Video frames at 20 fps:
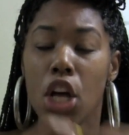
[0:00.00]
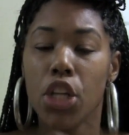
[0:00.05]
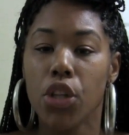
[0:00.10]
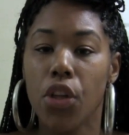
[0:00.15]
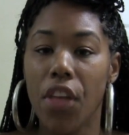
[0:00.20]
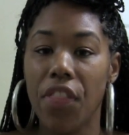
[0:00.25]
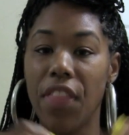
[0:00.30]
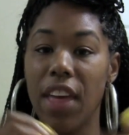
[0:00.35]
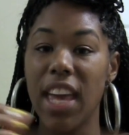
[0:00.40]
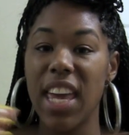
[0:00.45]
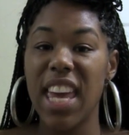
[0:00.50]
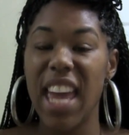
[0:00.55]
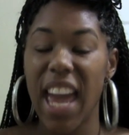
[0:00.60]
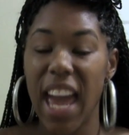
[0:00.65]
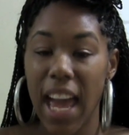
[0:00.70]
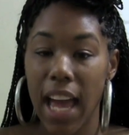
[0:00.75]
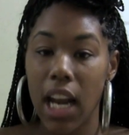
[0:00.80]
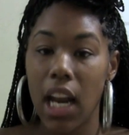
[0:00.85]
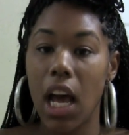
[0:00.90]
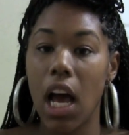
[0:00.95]
so that they
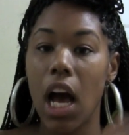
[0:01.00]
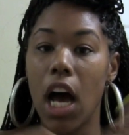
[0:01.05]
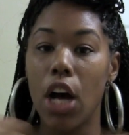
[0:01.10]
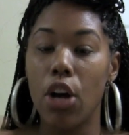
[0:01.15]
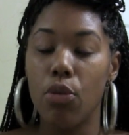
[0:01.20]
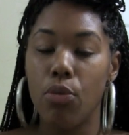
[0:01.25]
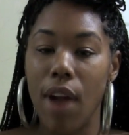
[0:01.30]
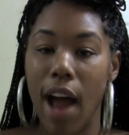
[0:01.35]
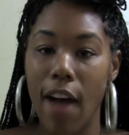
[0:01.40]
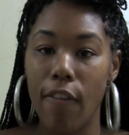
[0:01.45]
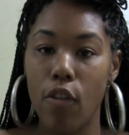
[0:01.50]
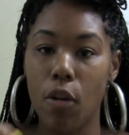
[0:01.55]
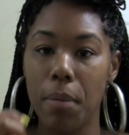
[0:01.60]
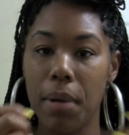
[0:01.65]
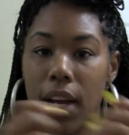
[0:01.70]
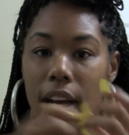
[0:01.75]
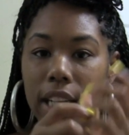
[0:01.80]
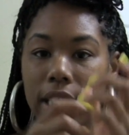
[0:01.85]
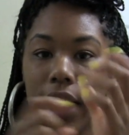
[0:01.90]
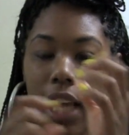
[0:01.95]
can't unravel
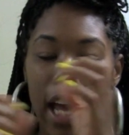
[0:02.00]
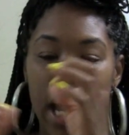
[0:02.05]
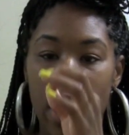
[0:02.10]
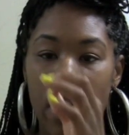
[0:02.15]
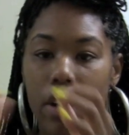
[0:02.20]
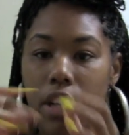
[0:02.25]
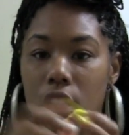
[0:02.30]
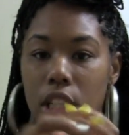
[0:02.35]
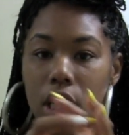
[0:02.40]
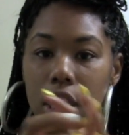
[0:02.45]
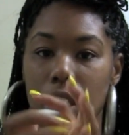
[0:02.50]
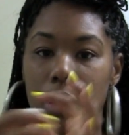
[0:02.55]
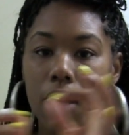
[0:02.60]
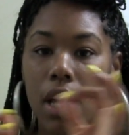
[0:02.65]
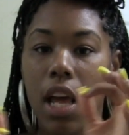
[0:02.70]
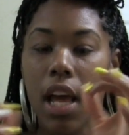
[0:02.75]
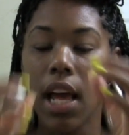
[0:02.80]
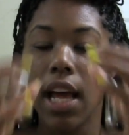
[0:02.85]
because the hair is just,